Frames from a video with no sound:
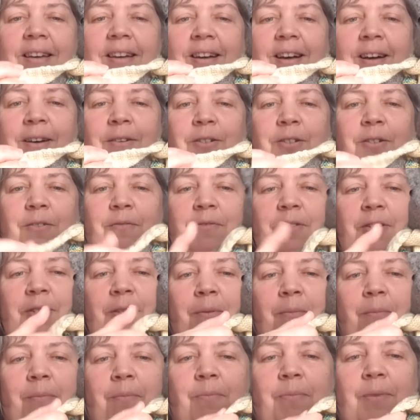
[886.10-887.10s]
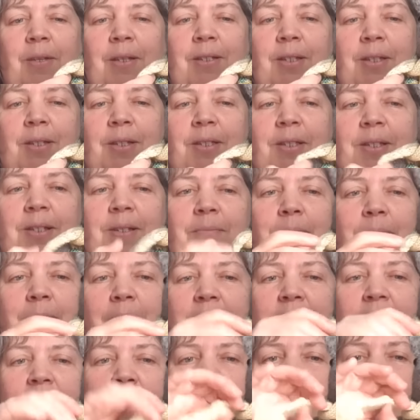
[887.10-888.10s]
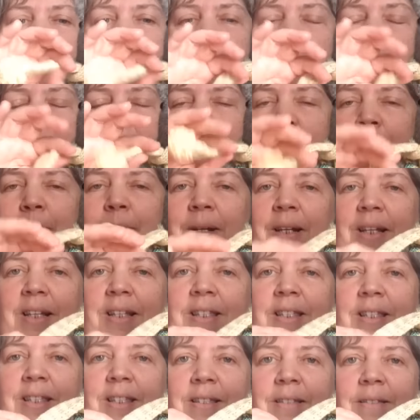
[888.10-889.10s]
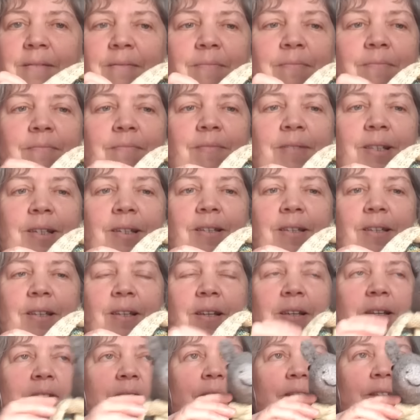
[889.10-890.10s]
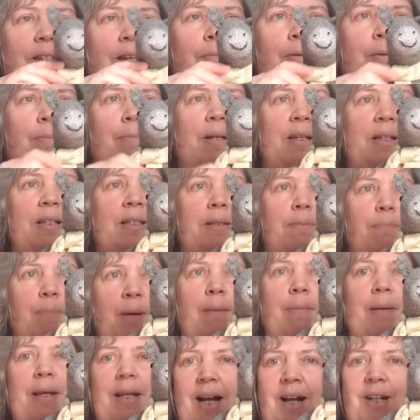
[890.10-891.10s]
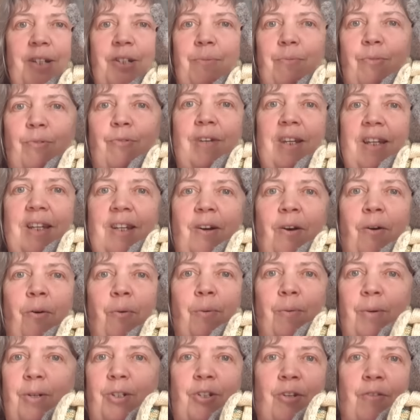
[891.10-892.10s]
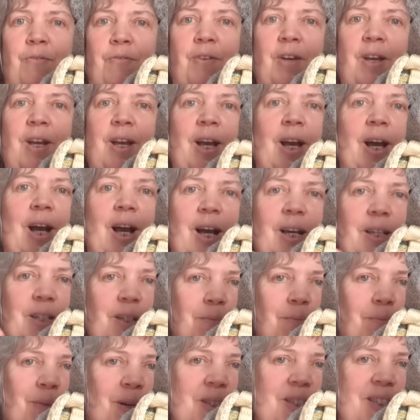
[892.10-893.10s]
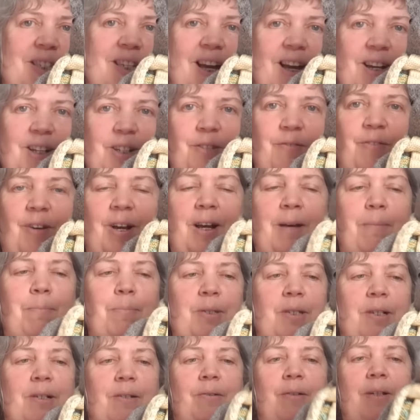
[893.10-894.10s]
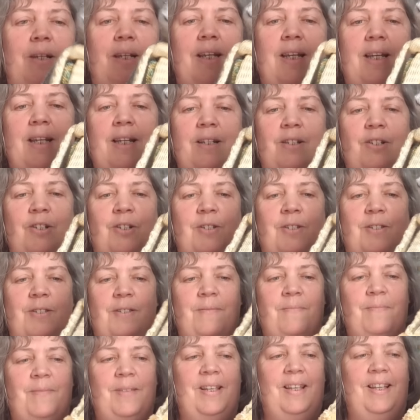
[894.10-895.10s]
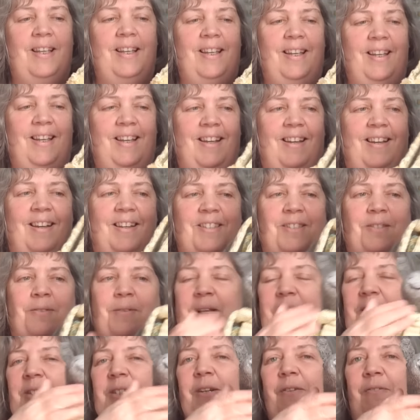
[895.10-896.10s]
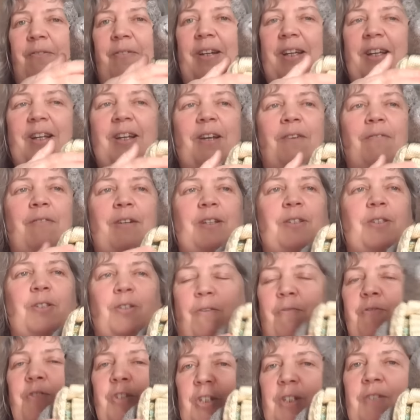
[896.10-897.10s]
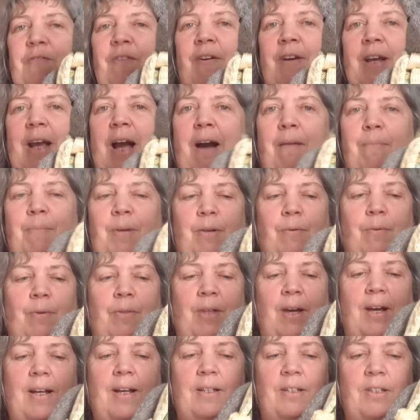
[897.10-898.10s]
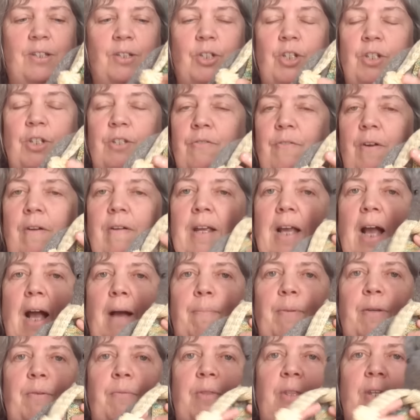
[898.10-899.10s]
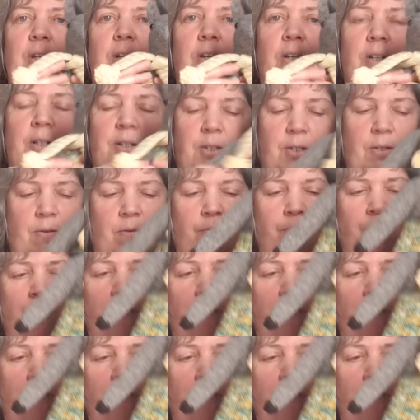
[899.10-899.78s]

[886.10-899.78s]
out of some, this is made out of Debbie Bliss baby cashmerino, which I've had in my stash for absolutely ages. So that's lovely and soft. She's very happy with that. She's very happy with the colours of